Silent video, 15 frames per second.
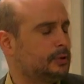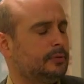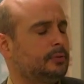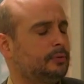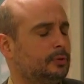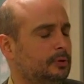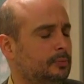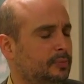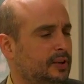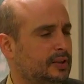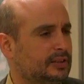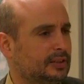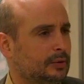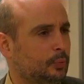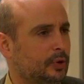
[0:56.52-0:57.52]
of the film, but
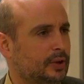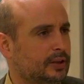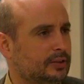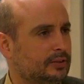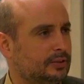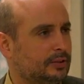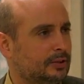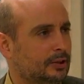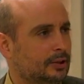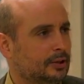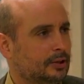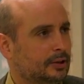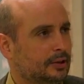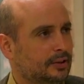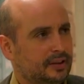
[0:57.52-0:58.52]
in some ways,
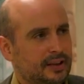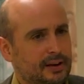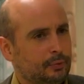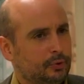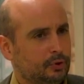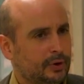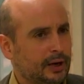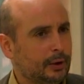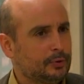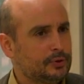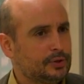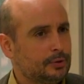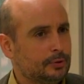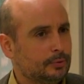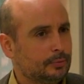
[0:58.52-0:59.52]
everyone around
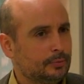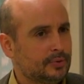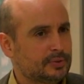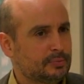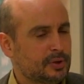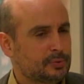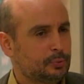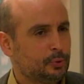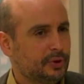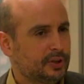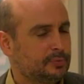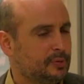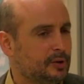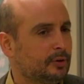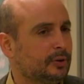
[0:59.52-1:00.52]
you is much more
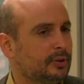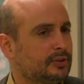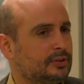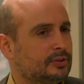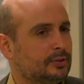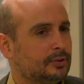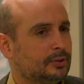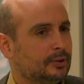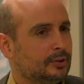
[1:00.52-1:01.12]
experienced.